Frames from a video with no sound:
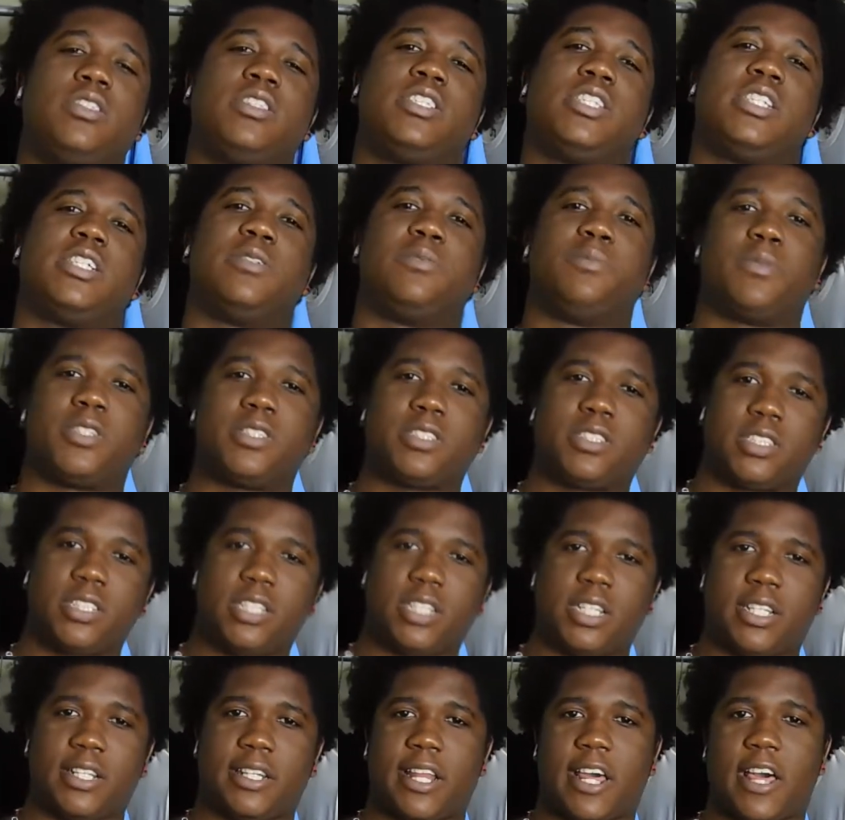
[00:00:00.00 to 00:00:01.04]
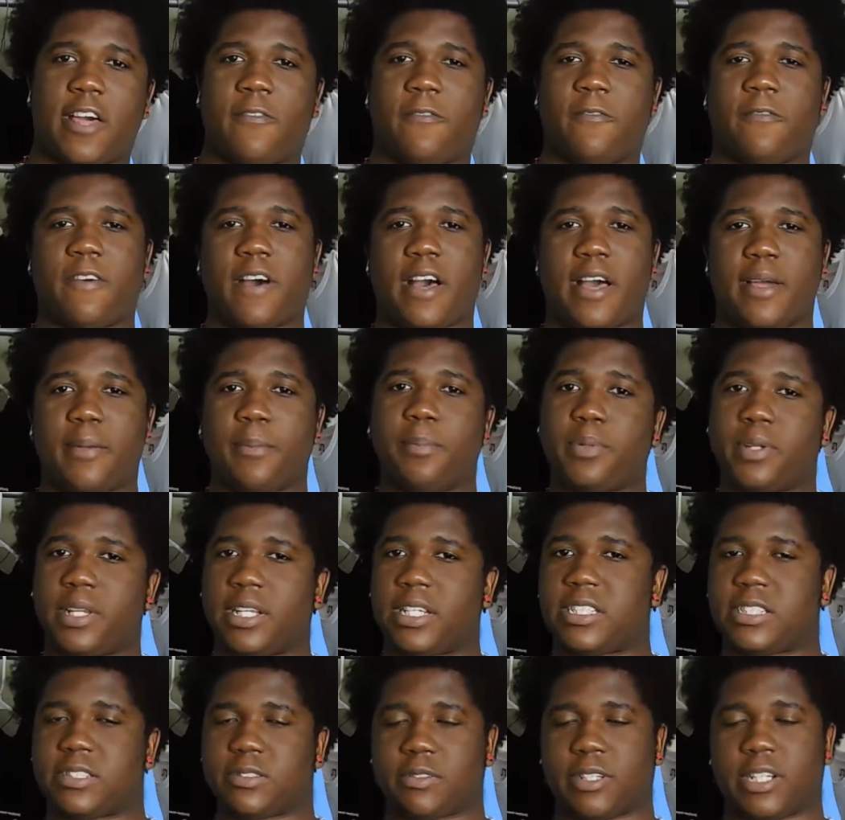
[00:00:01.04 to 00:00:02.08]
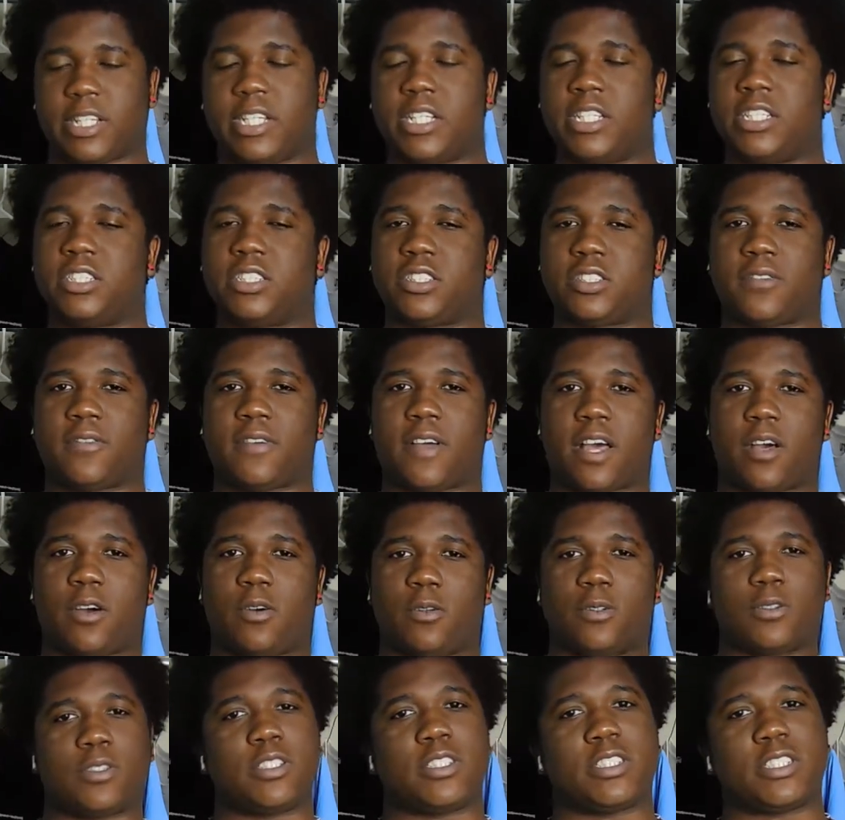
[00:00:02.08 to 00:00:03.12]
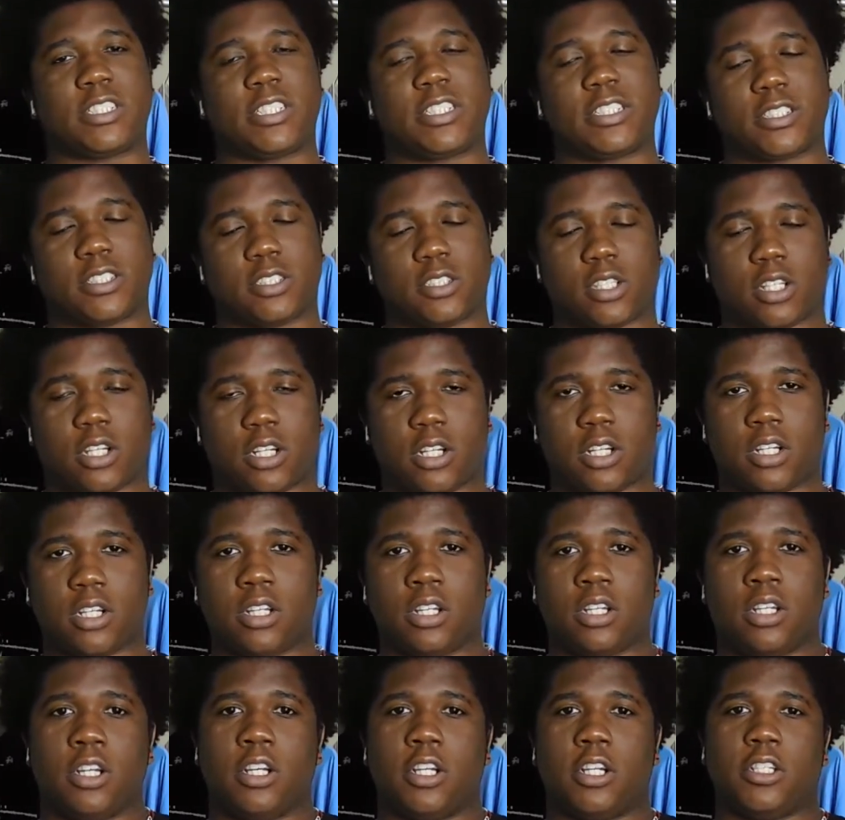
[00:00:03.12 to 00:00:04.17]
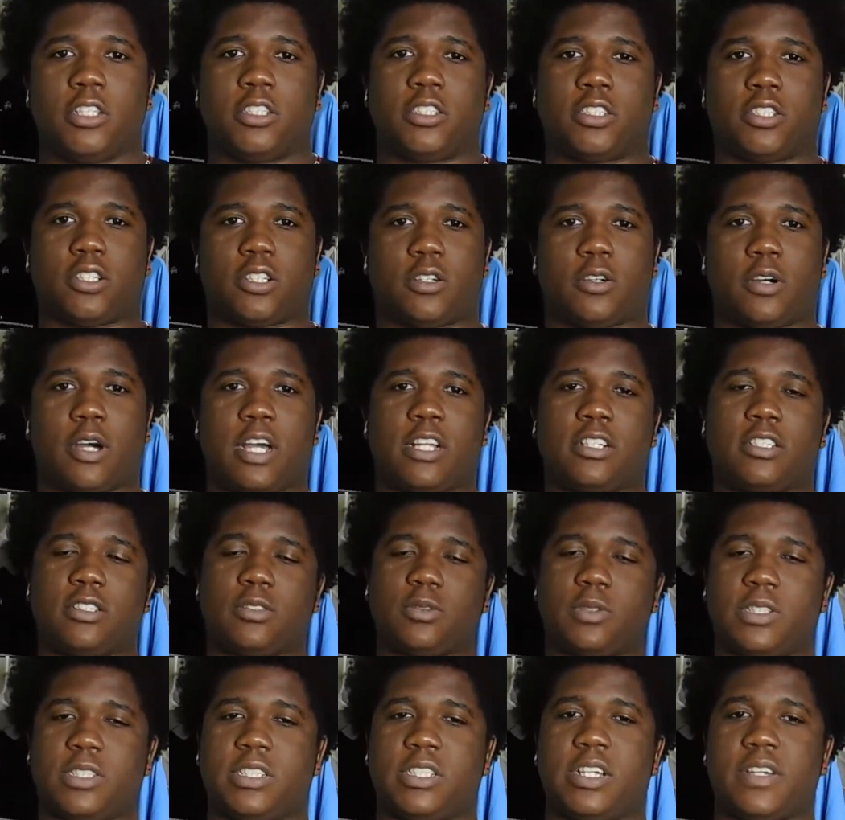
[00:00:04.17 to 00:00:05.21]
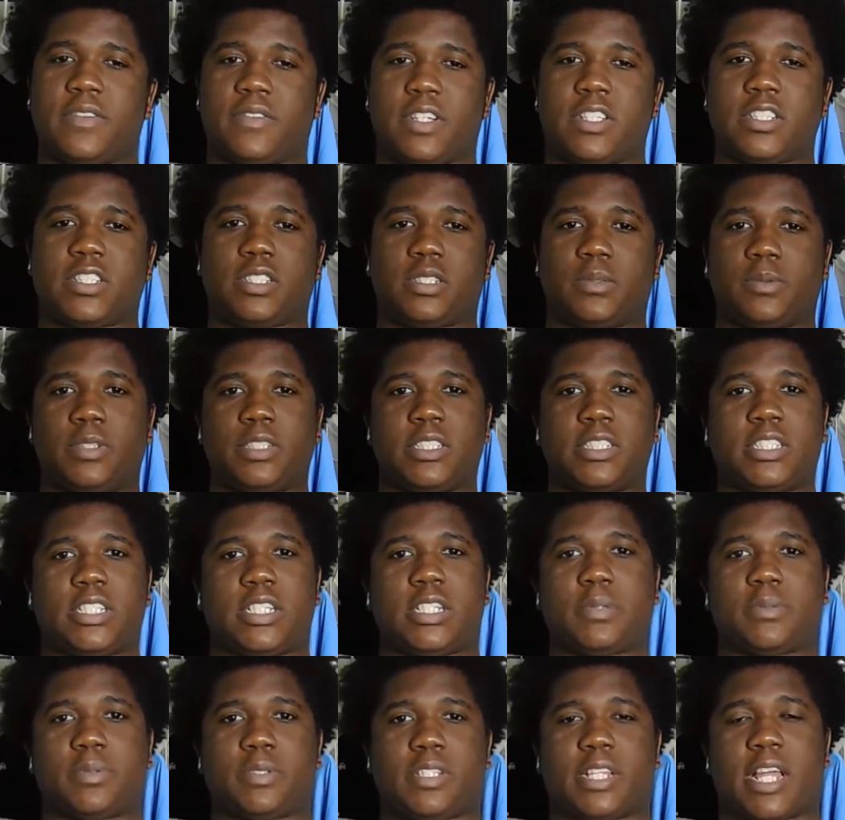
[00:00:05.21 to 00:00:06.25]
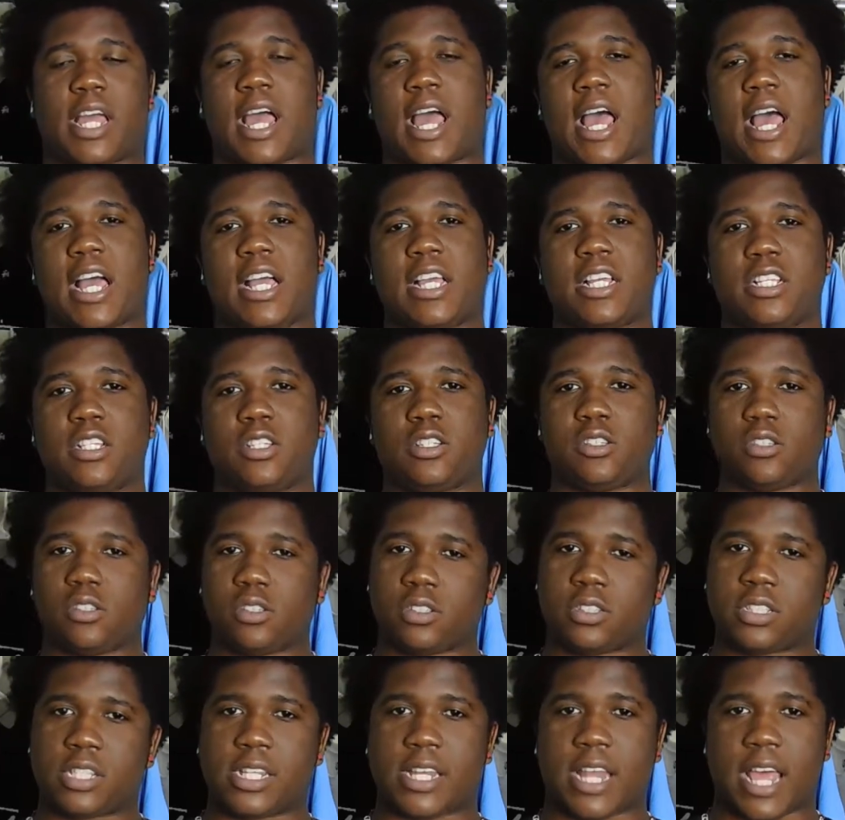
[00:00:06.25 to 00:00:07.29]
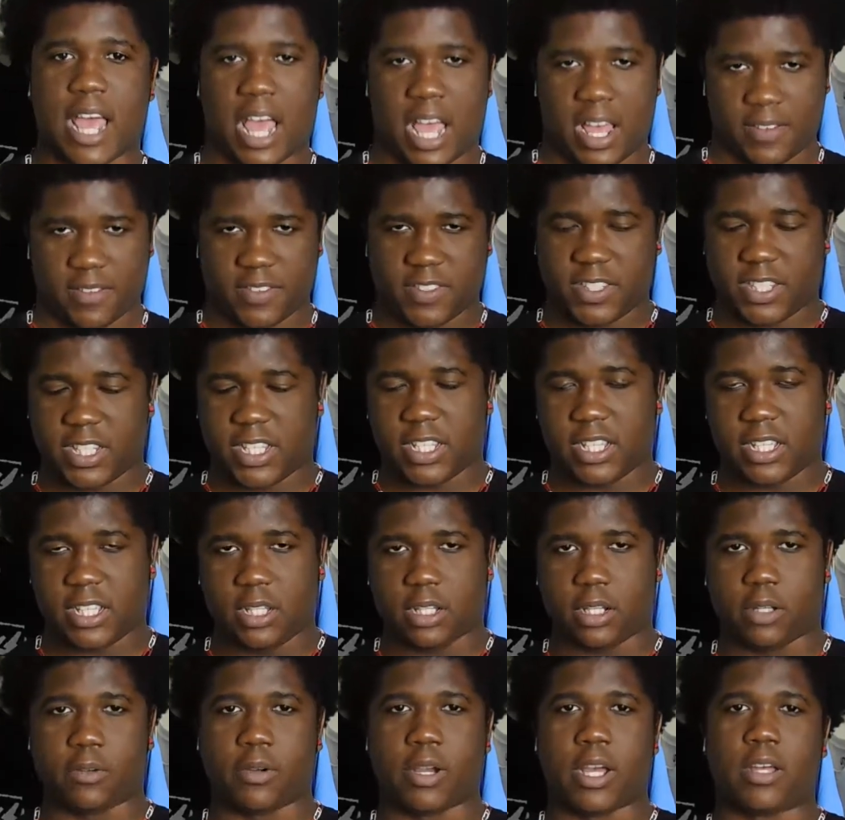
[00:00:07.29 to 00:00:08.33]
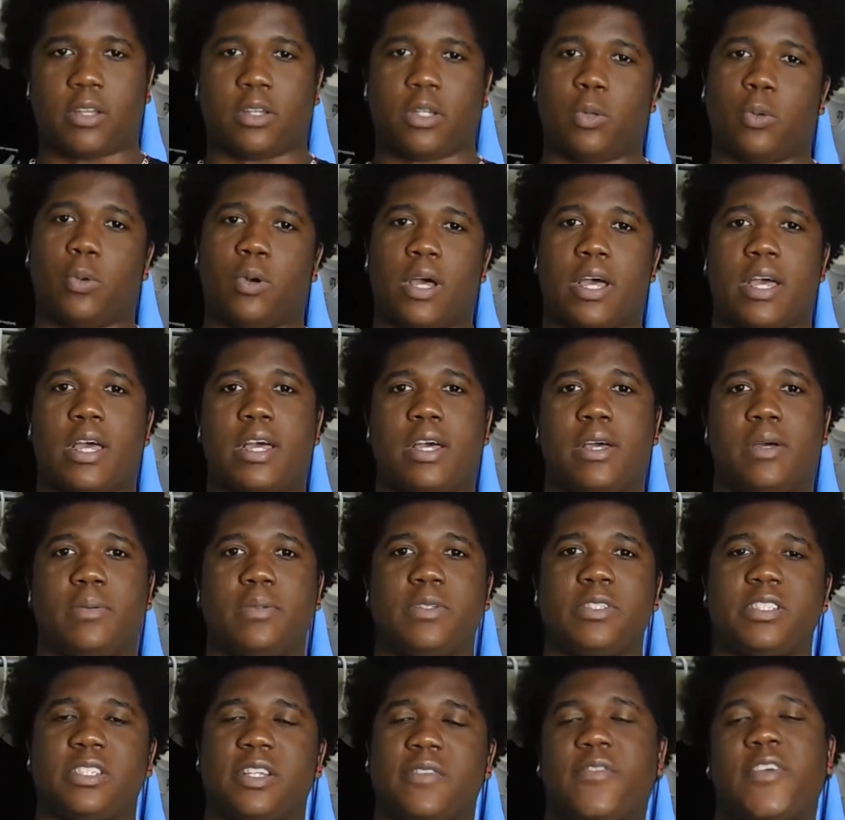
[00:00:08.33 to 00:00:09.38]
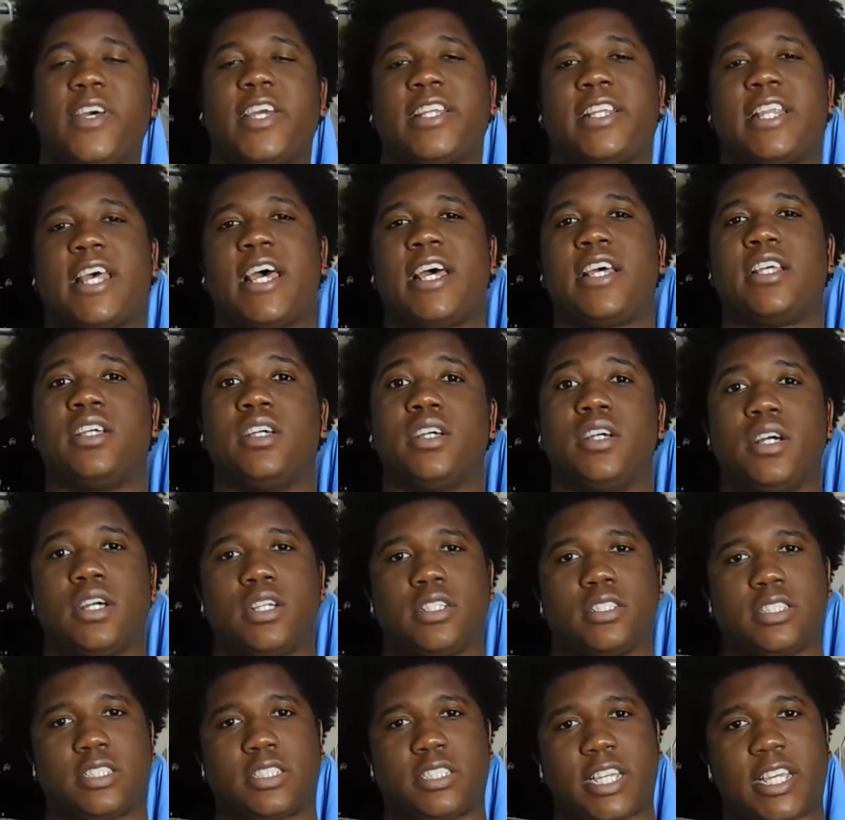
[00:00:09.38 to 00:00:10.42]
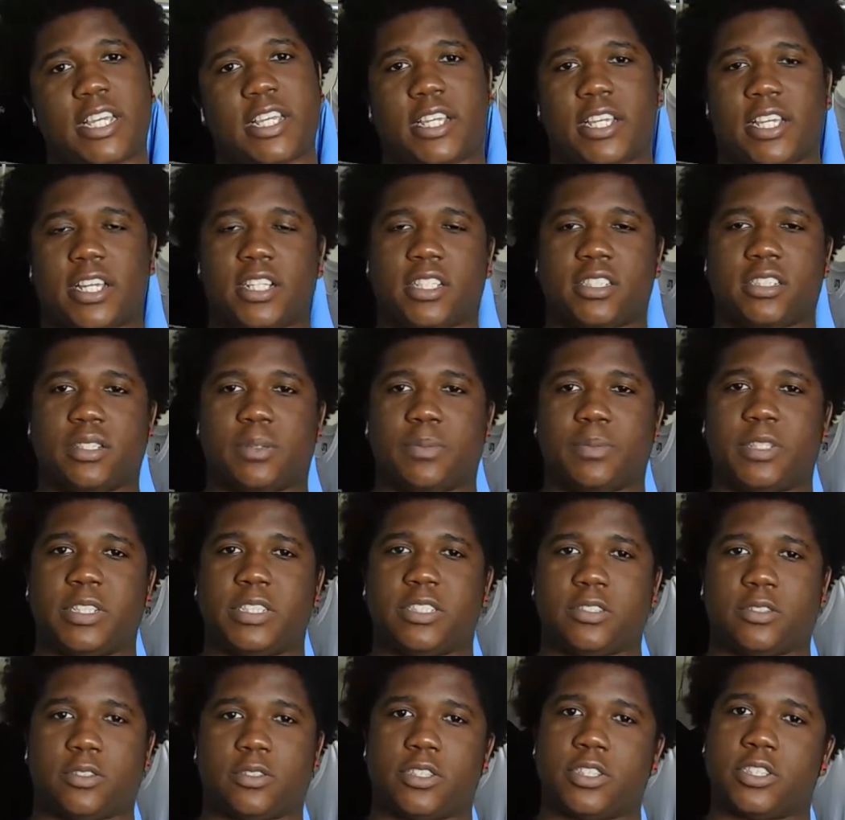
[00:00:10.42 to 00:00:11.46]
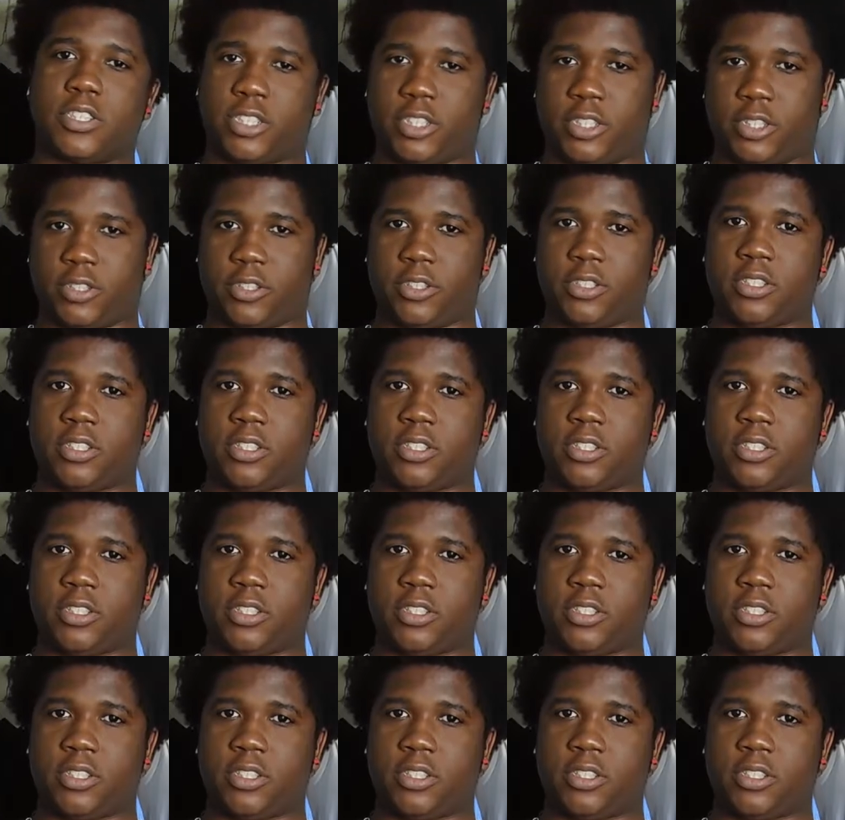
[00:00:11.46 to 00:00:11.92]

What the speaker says: They're mostly in that 5+ range of how old the sneakers are. So I just wanted to give out some of the tips that I use and that I've seen around the web and stuff like that to take care of some of these older shoes.